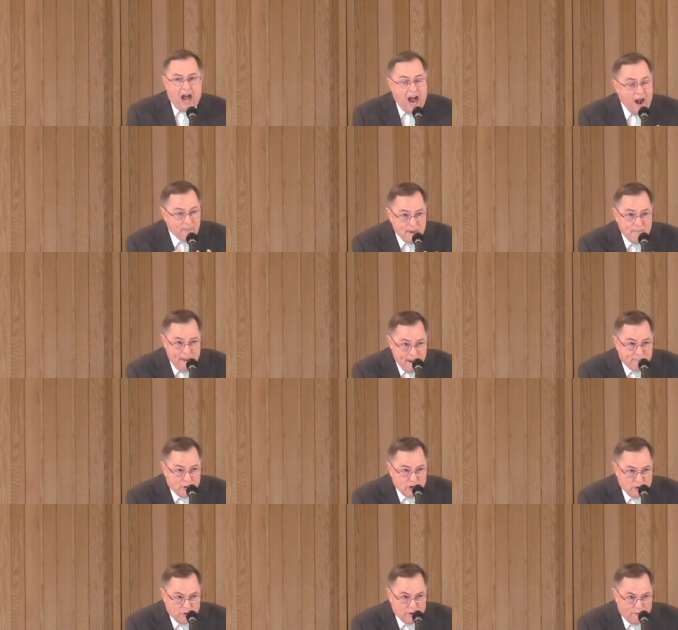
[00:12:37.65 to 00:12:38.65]
I remember
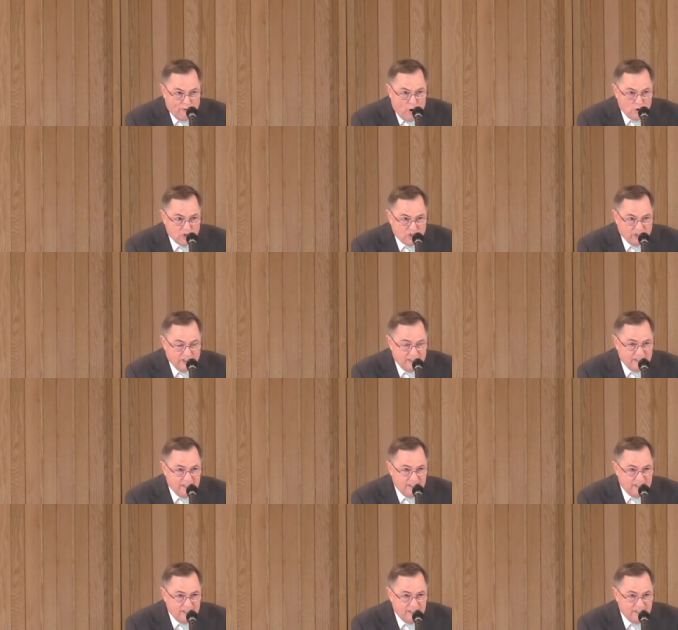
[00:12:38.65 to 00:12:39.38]
your devotion.